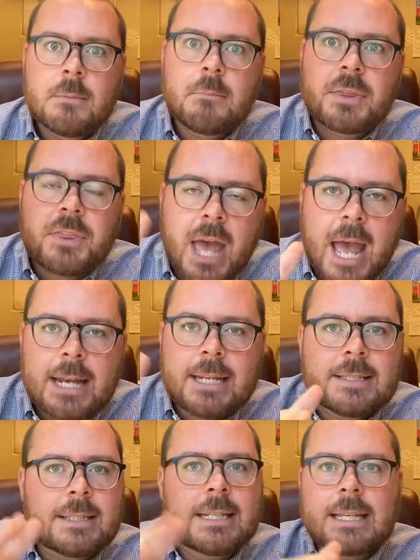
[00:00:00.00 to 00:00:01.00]
But that
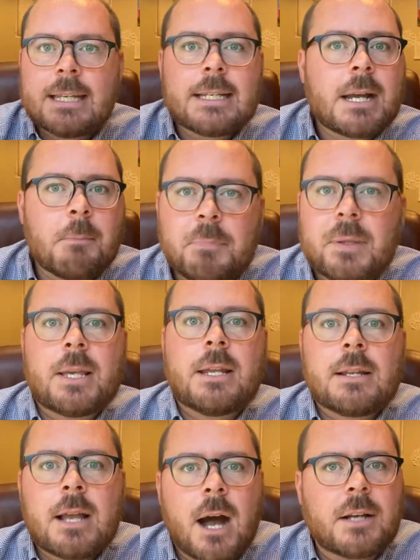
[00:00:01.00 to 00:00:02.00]
is an
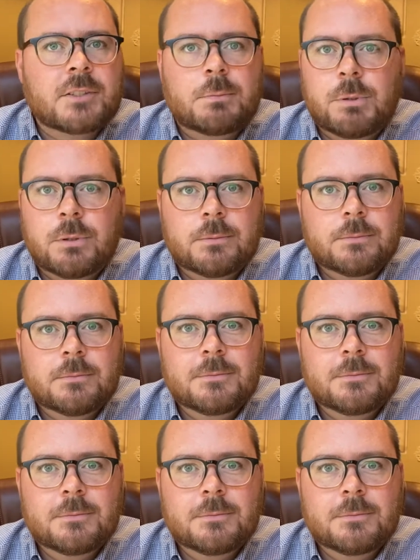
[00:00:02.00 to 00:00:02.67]
incomplete gospel.